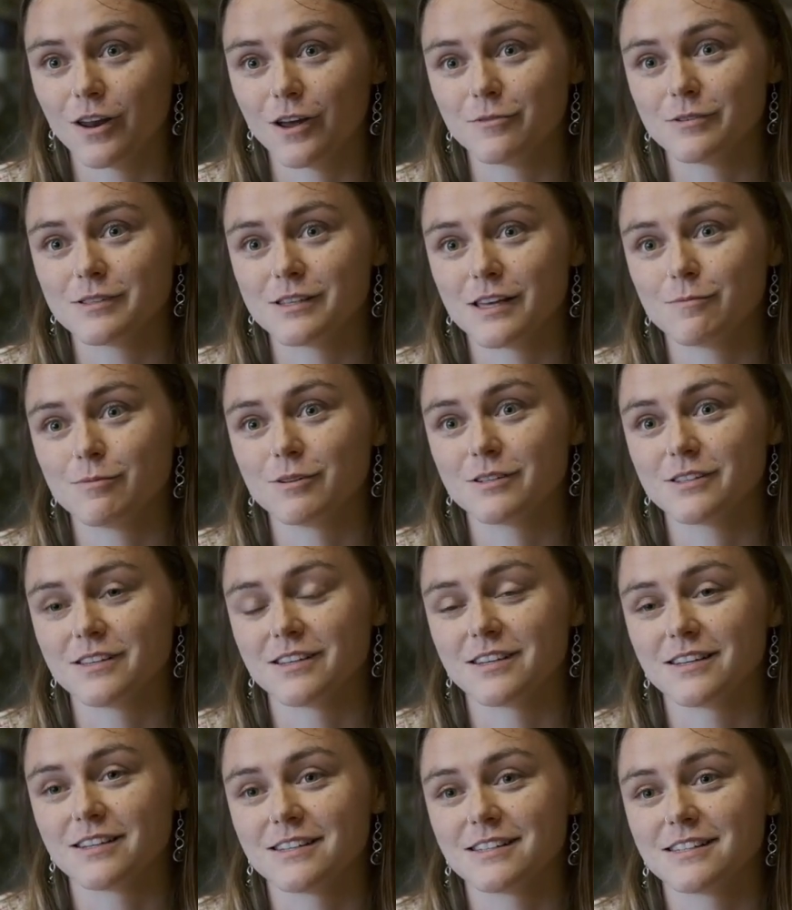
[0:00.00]
I was able
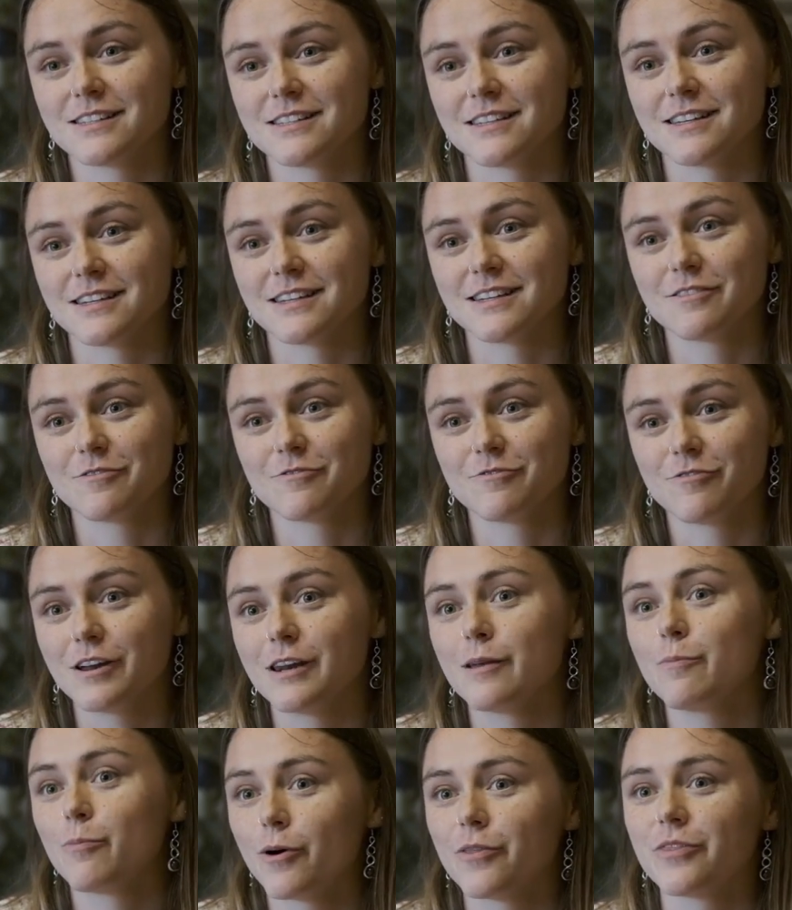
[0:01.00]
to
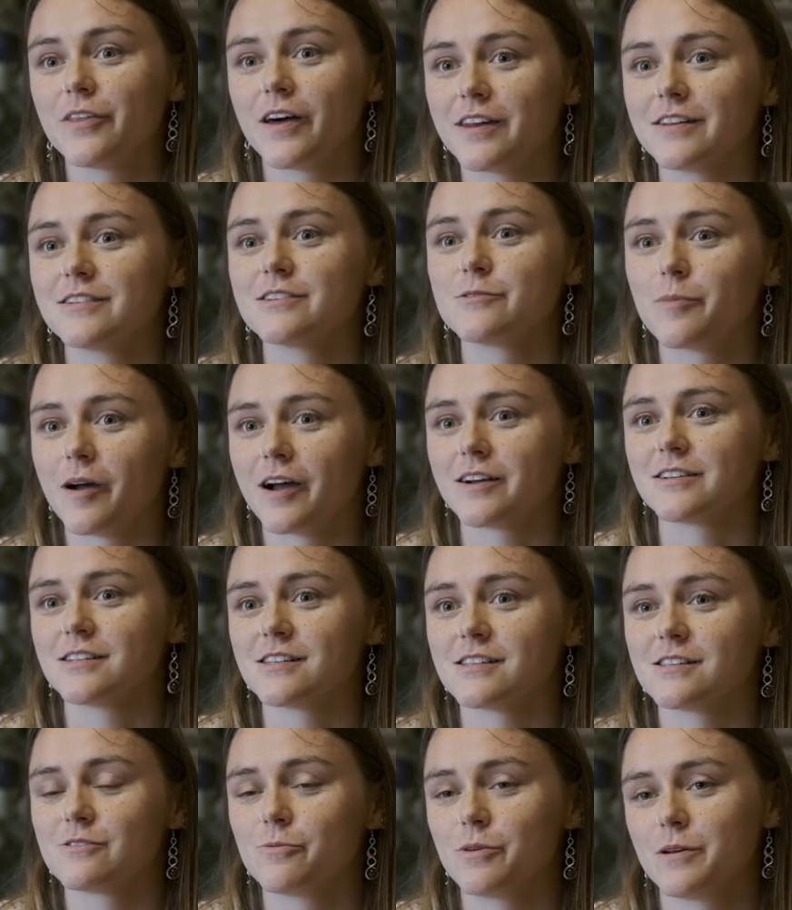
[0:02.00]
really put that into
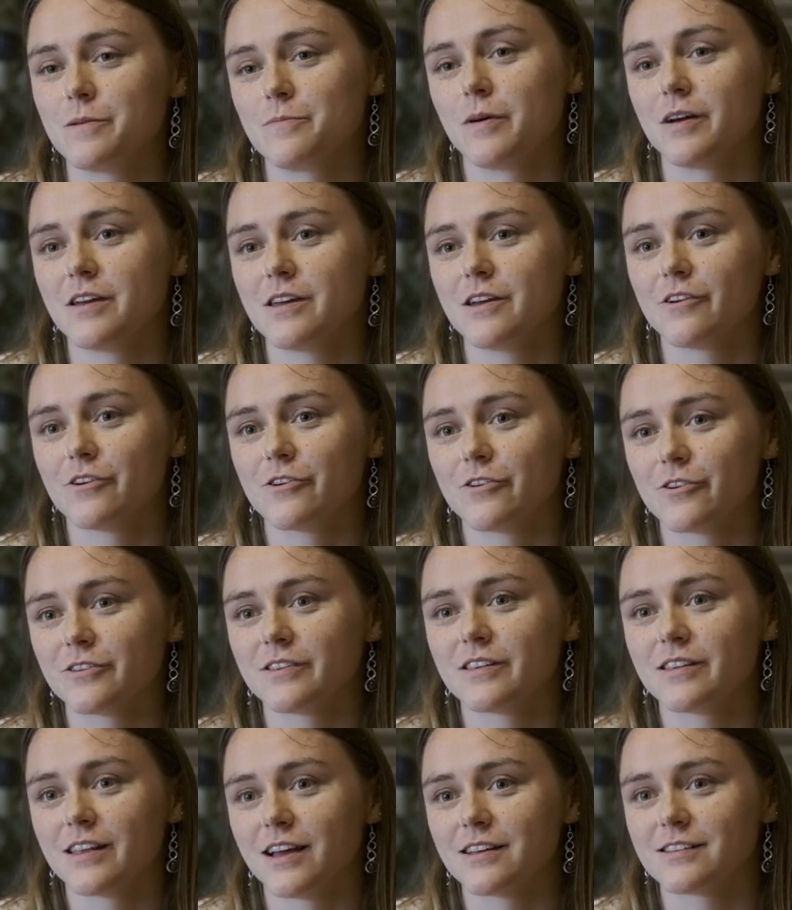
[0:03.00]
practice in my year in
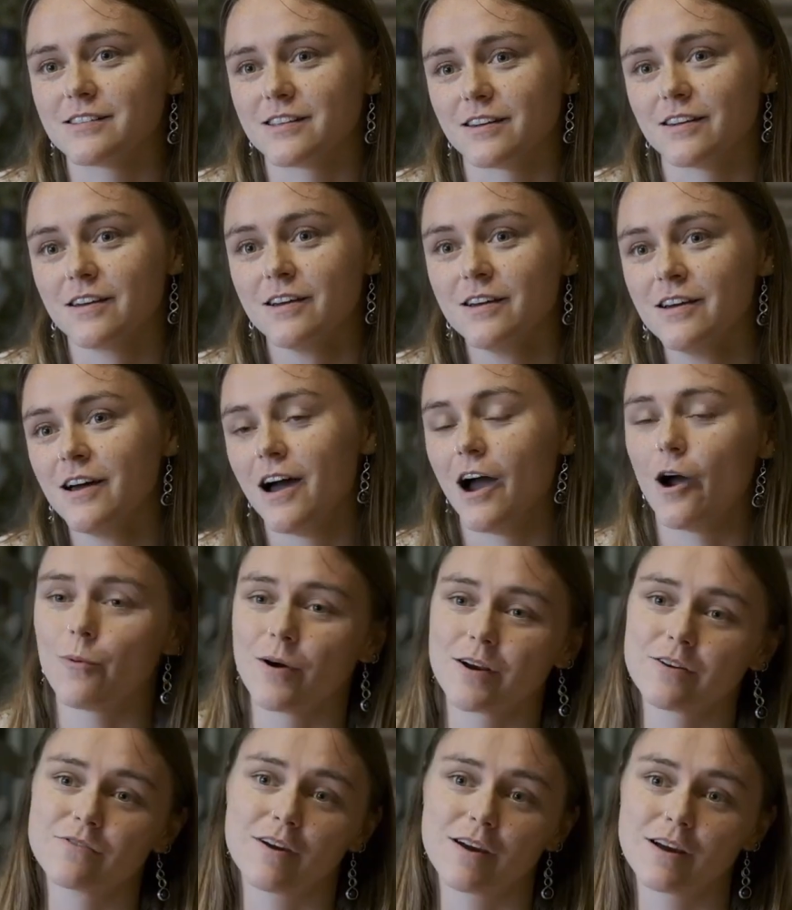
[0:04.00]
Groentetas, and I
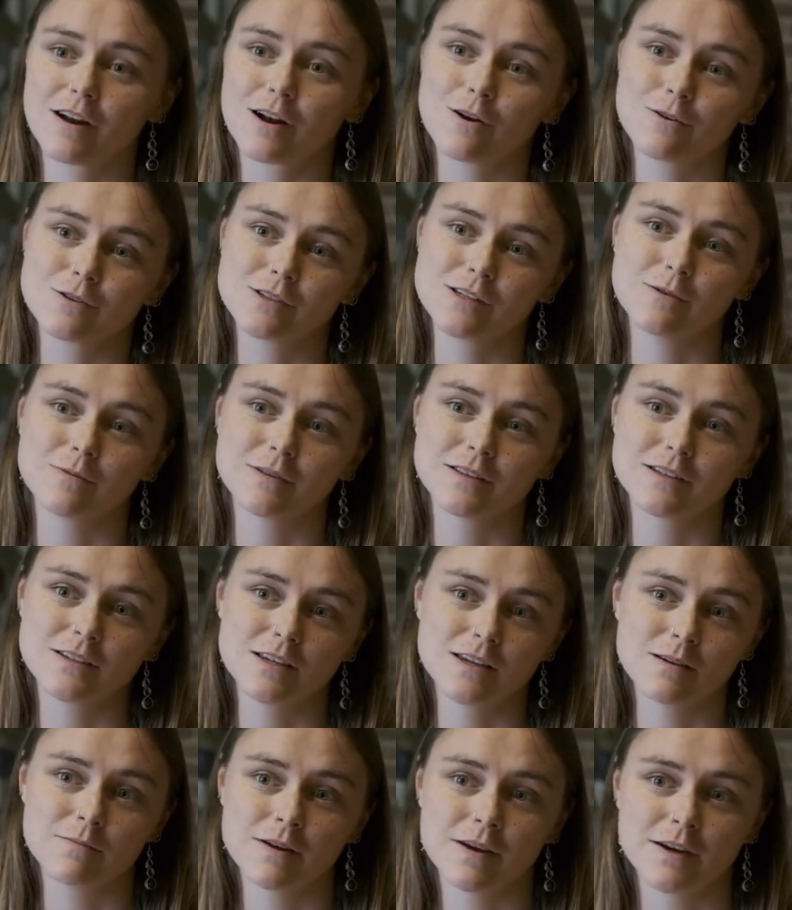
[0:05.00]
worked very closely with the
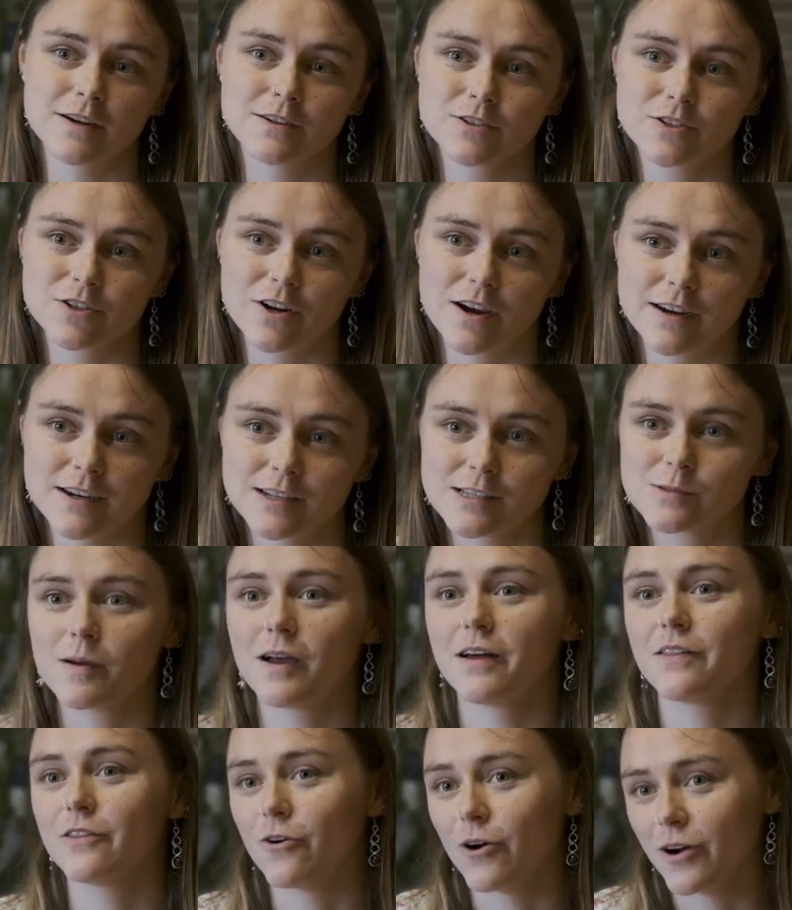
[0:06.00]
team here to try and
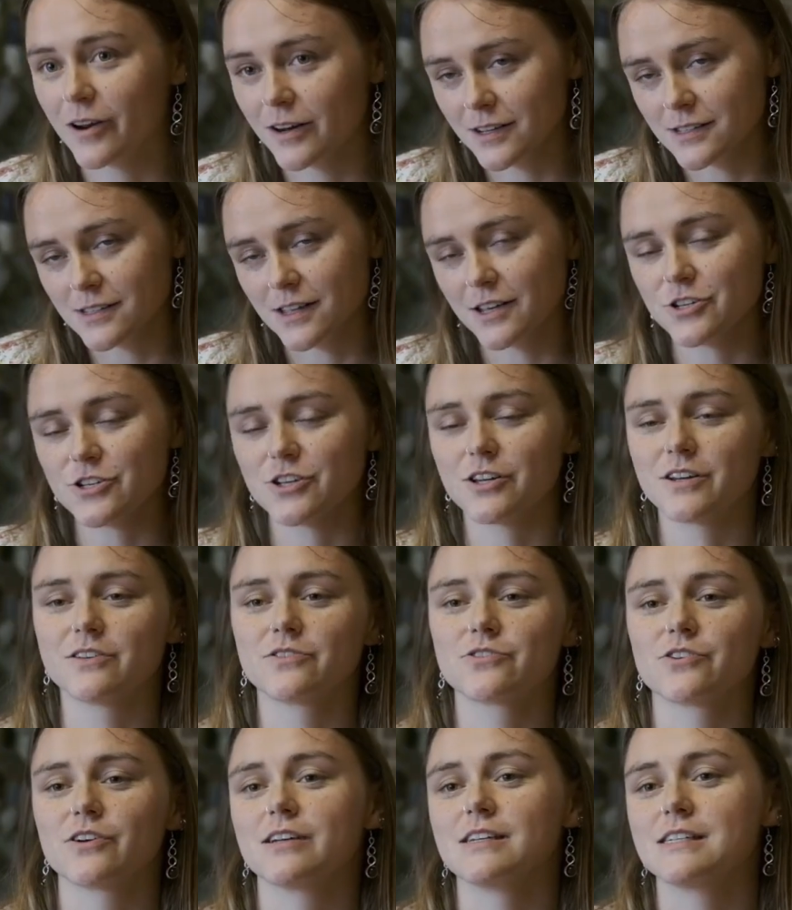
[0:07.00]
expand the
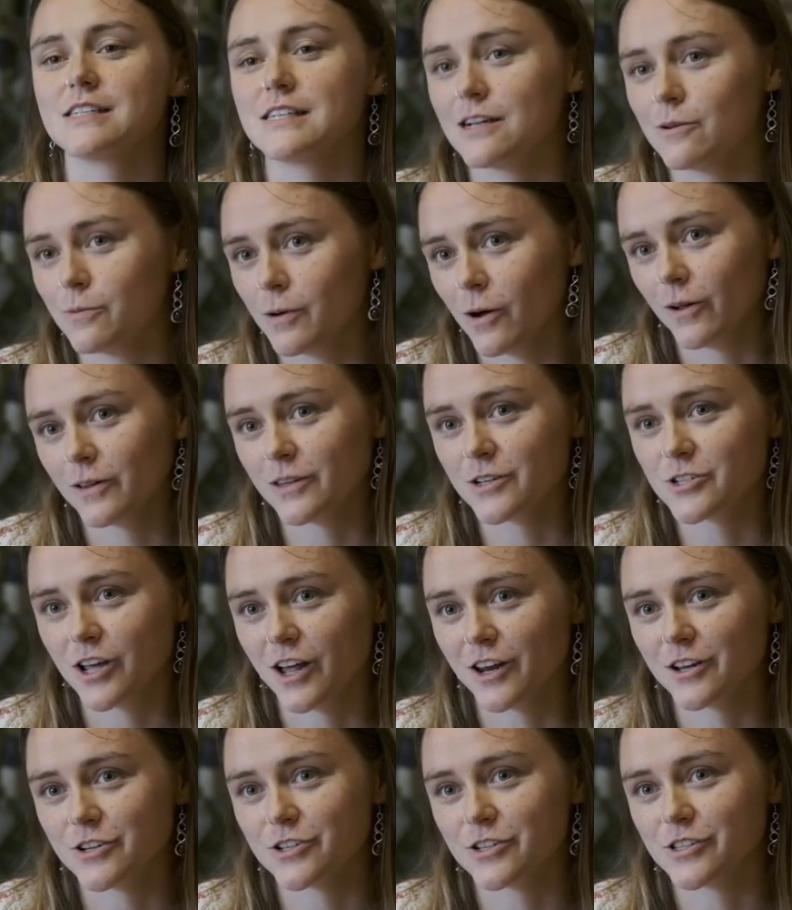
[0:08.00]
organisation, try and deal with all the
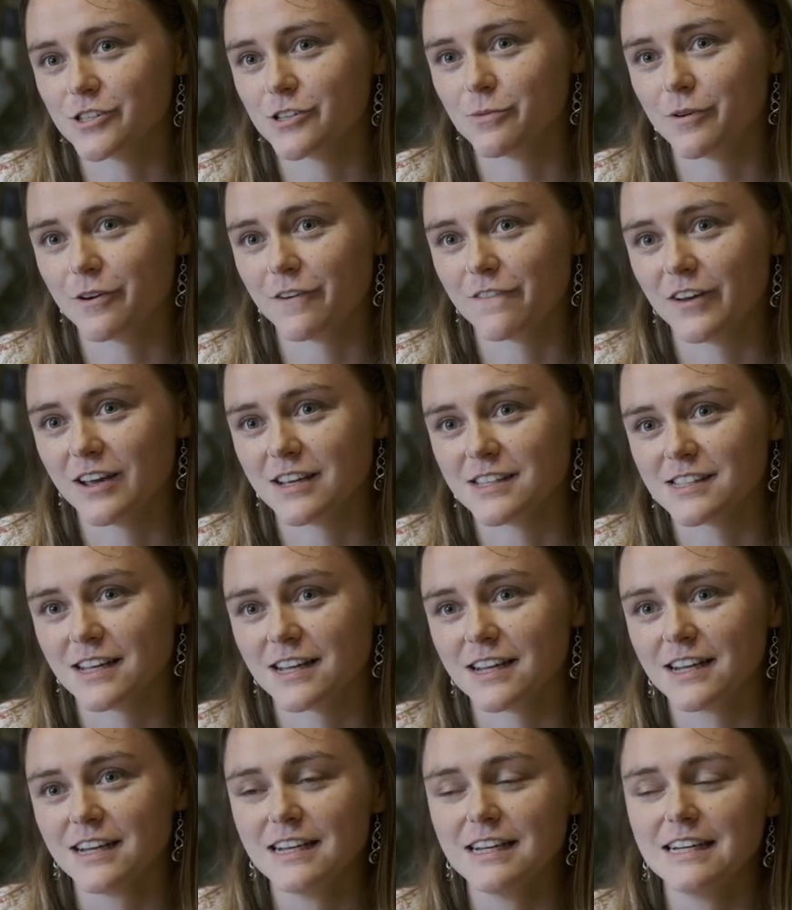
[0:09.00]
challenges that we were
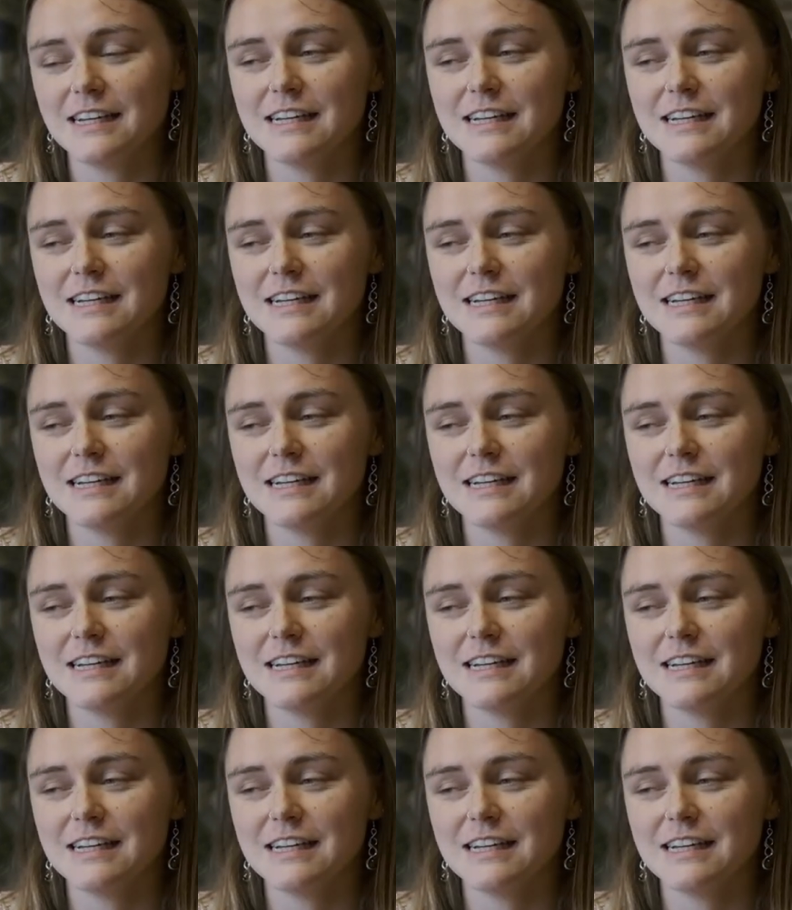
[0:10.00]
facing.